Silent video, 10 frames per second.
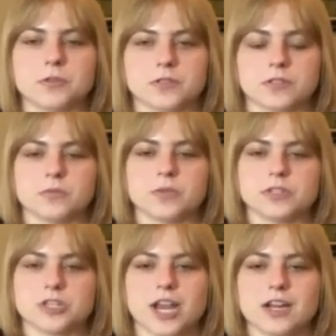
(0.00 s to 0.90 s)
used to the
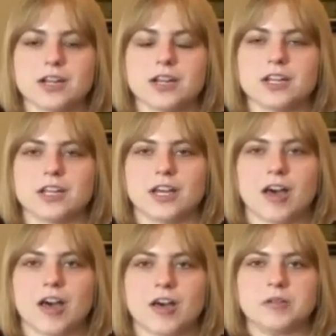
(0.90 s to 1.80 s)
wheelchair,
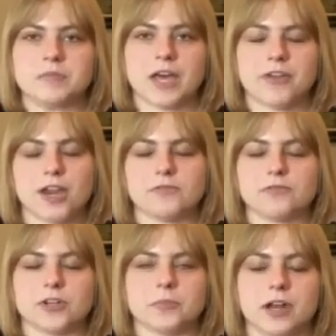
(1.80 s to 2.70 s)
um, I've had it
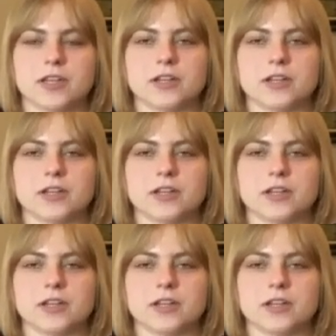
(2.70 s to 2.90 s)
for about a